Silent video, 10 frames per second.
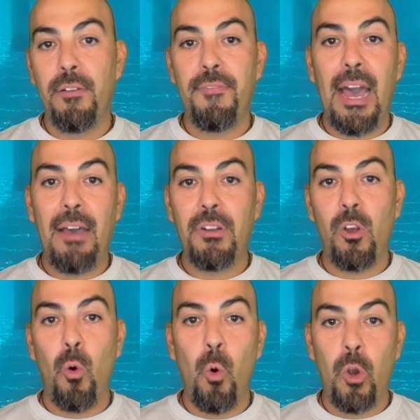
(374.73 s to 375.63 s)

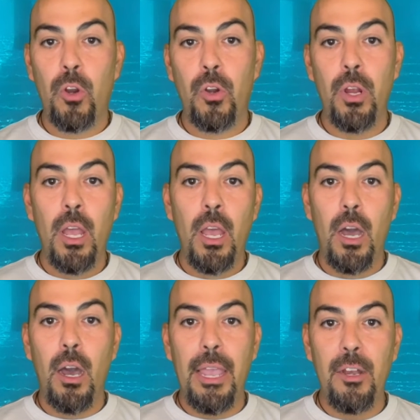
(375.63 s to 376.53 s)
5.25%,
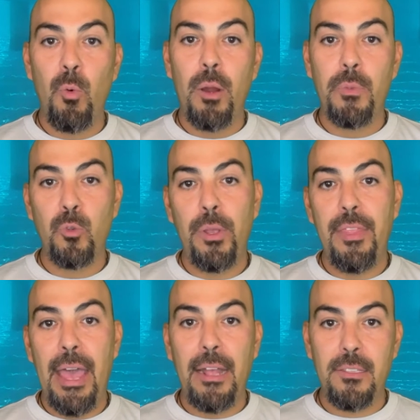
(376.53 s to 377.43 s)
anywhere in between
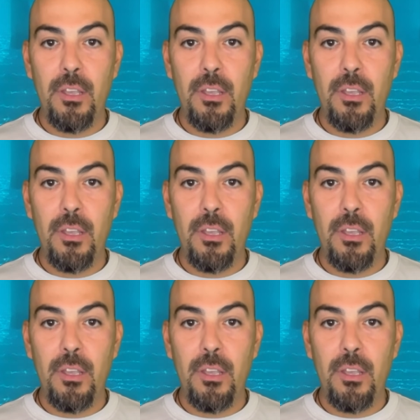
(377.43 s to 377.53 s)
that.